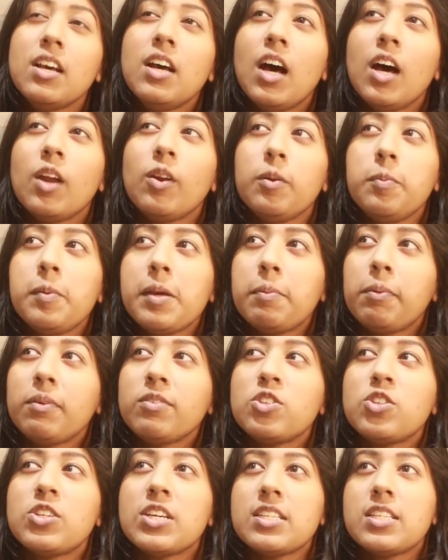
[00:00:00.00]
A lot of people have
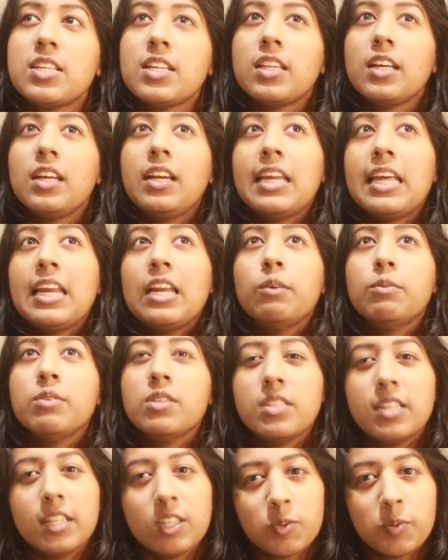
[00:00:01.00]
suggested that Lilo and
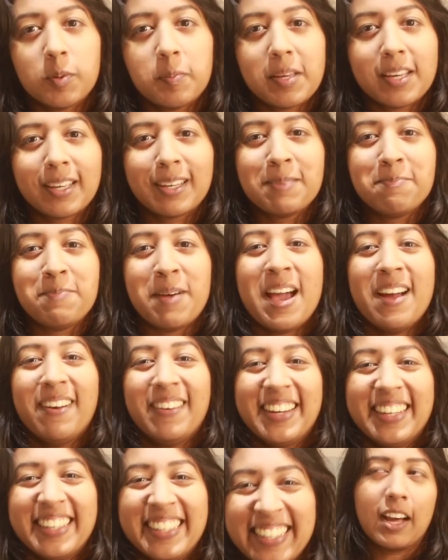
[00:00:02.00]
Stitch would be a good pairing.